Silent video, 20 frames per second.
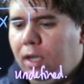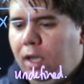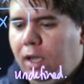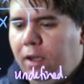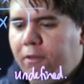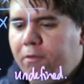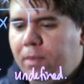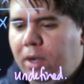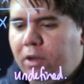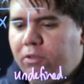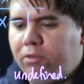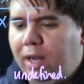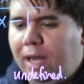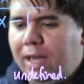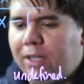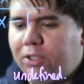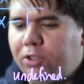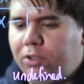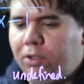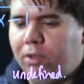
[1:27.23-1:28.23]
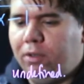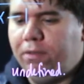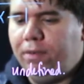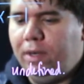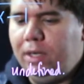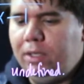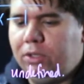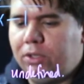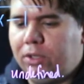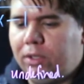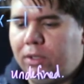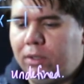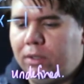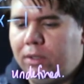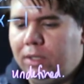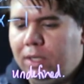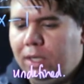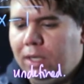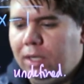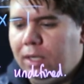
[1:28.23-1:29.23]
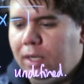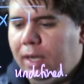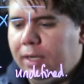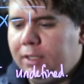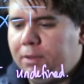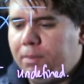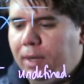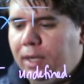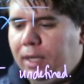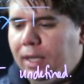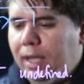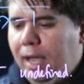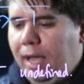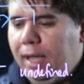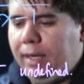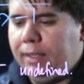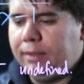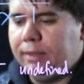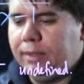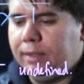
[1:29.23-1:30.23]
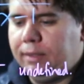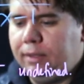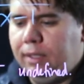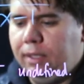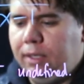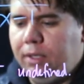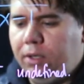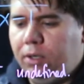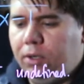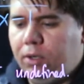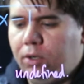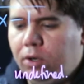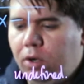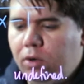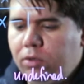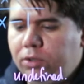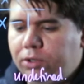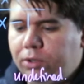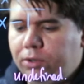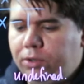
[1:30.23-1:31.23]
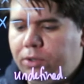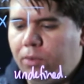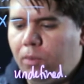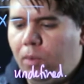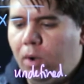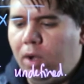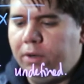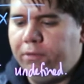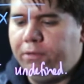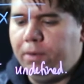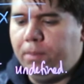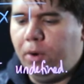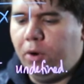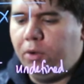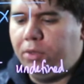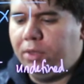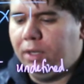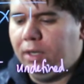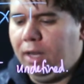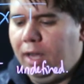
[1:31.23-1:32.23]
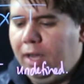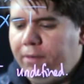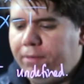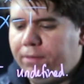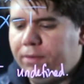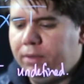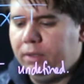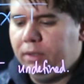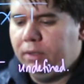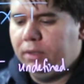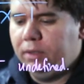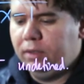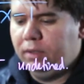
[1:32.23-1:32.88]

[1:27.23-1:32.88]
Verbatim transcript: of my rational function as my x is getting closer to 1 from both the left